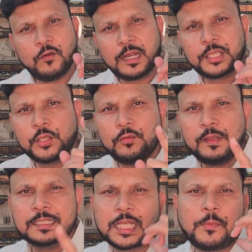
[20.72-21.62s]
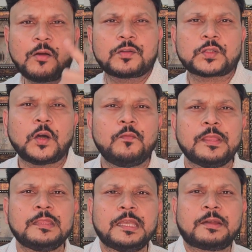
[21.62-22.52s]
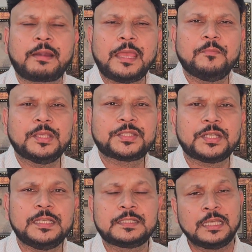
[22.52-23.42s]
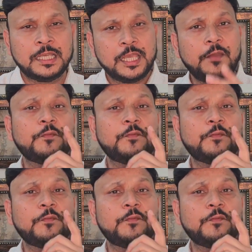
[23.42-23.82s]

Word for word: are curious about solving the crime mysteries, if